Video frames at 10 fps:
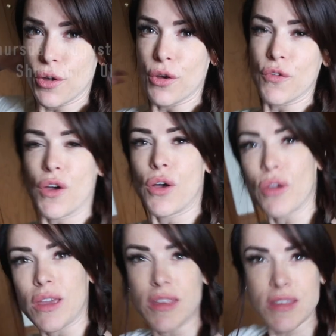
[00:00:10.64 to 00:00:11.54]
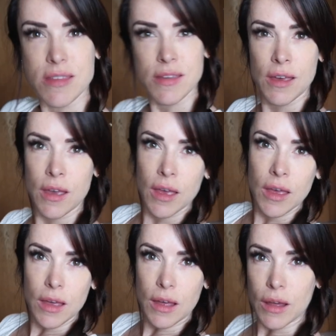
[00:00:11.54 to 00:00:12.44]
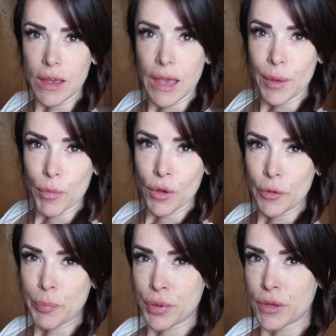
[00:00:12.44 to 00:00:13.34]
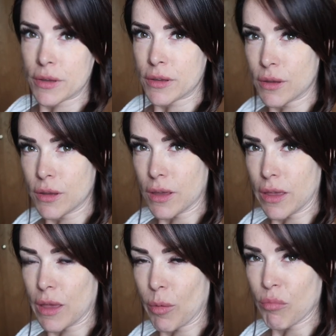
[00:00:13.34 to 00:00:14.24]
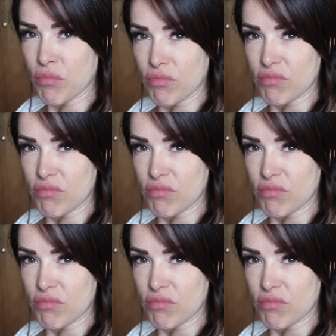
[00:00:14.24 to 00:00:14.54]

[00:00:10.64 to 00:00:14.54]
of August. I am up. I am